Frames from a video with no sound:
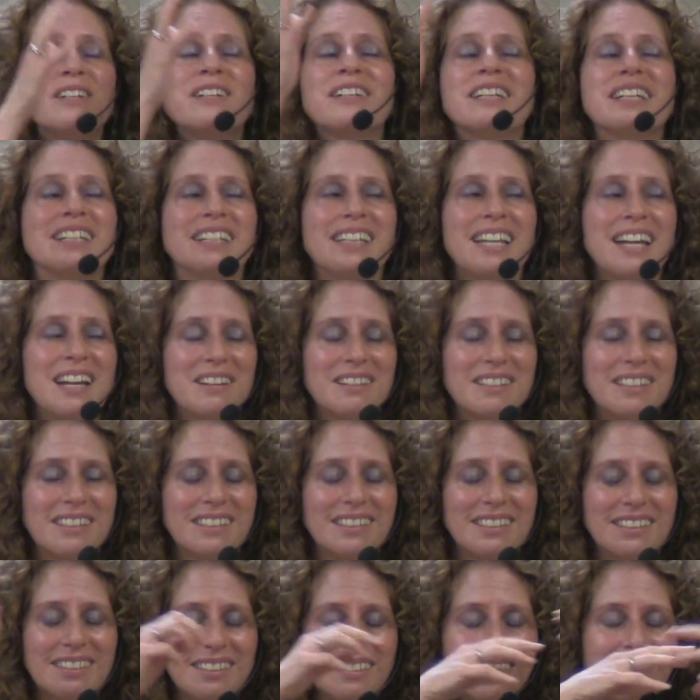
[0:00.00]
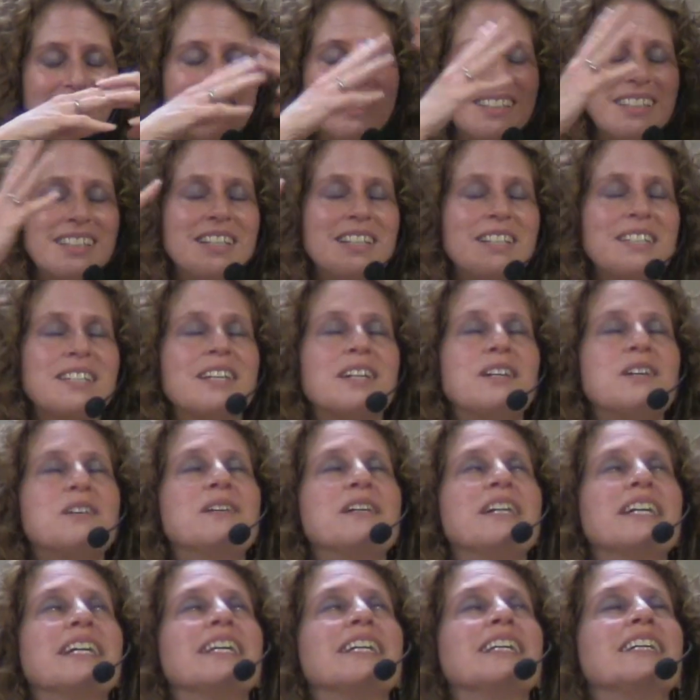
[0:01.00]
her get louder. It's like,
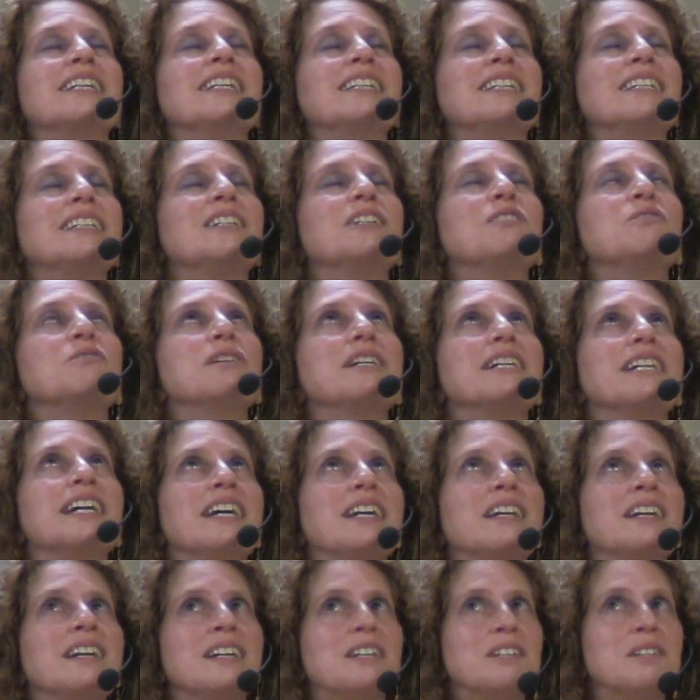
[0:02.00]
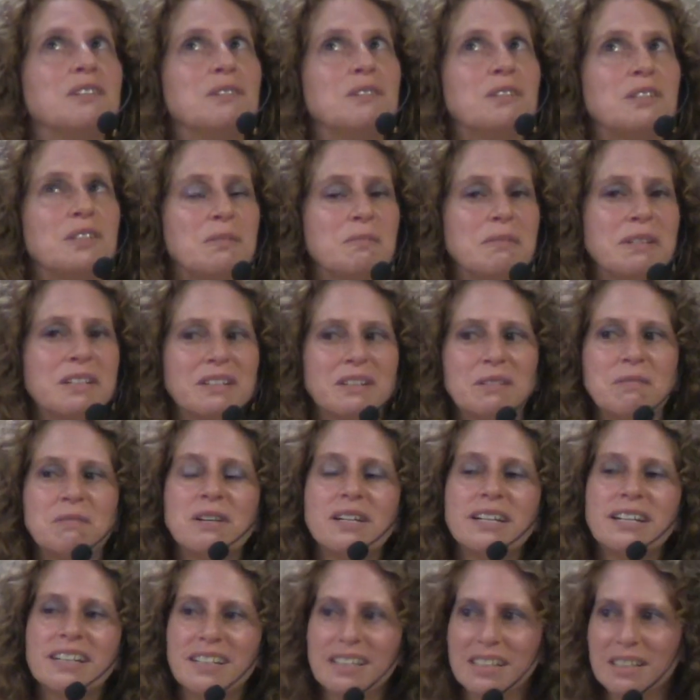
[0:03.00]
okay, what can I do, Spirit?
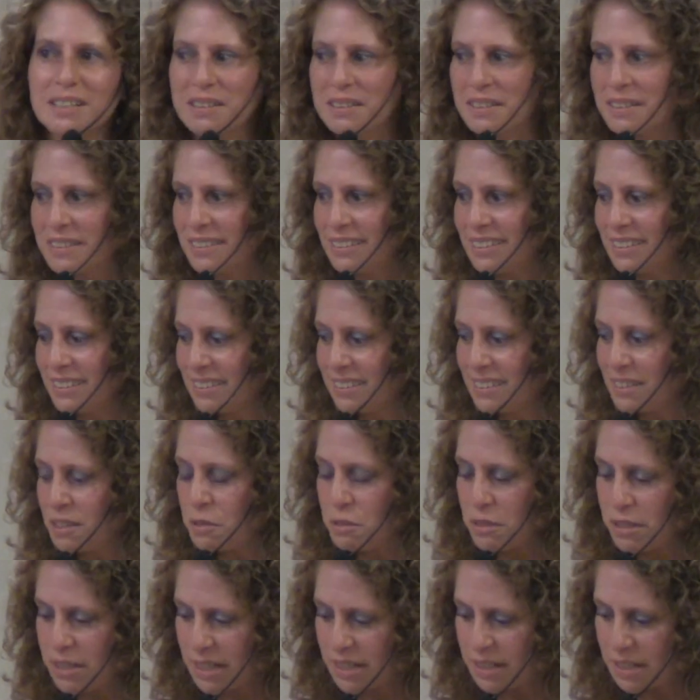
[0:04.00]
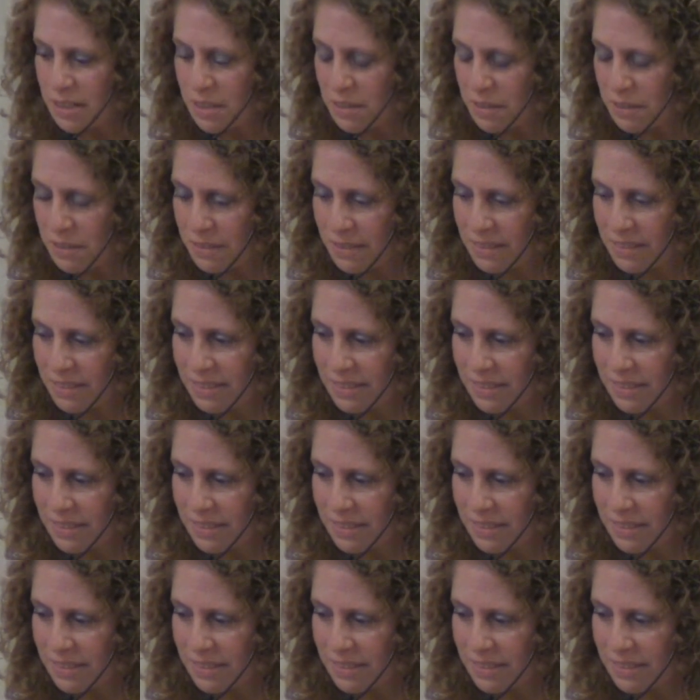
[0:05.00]
What can I do? What can I do?